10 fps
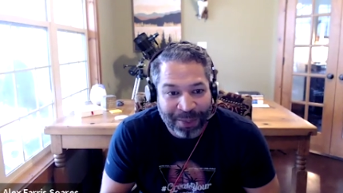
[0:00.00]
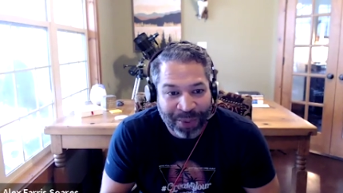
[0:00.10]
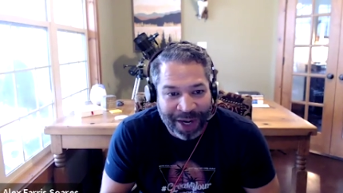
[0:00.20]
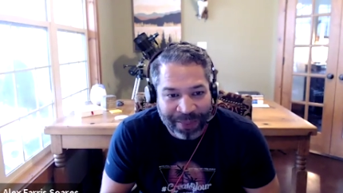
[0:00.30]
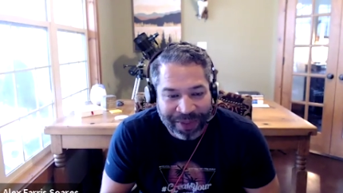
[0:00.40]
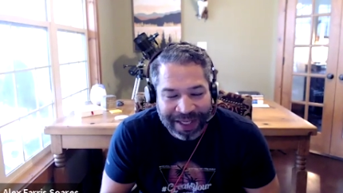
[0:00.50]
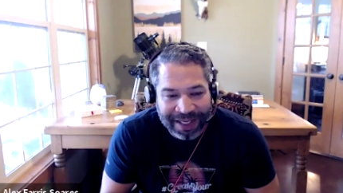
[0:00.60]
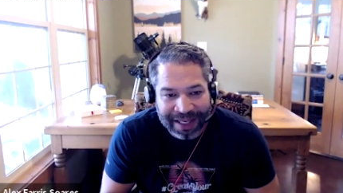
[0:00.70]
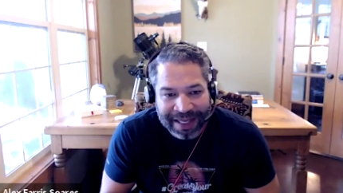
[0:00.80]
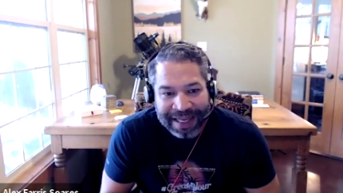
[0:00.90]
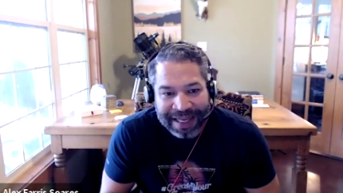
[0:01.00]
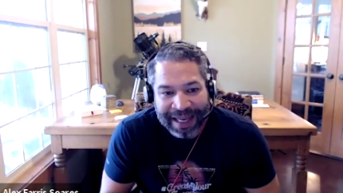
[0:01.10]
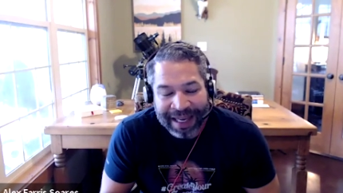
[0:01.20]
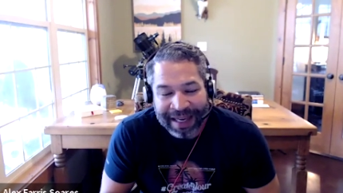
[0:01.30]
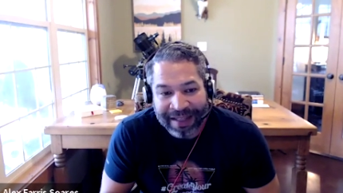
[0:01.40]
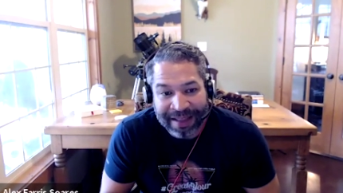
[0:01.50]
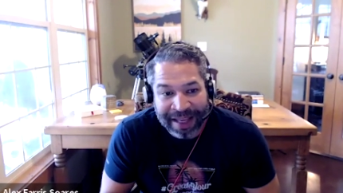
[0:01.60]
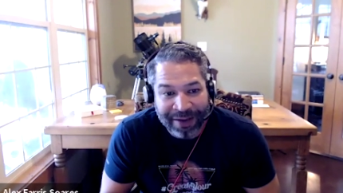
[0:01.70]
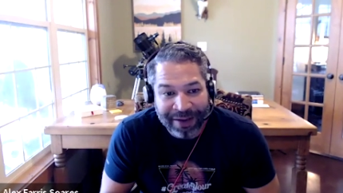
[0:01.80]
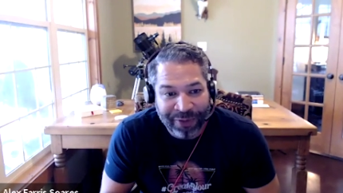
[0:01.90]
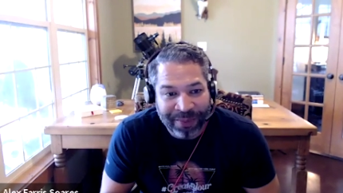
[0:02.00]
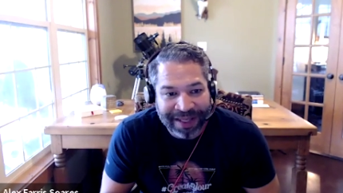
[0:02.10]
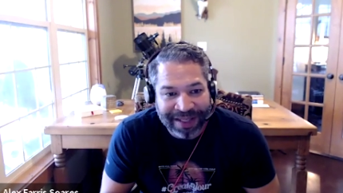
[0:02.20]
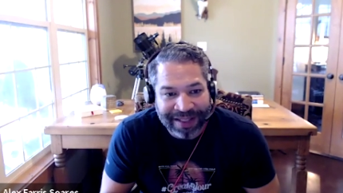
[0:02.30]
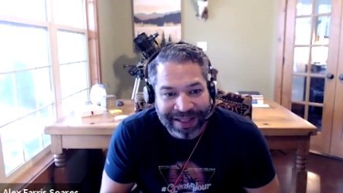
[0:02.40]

property. And thank you for being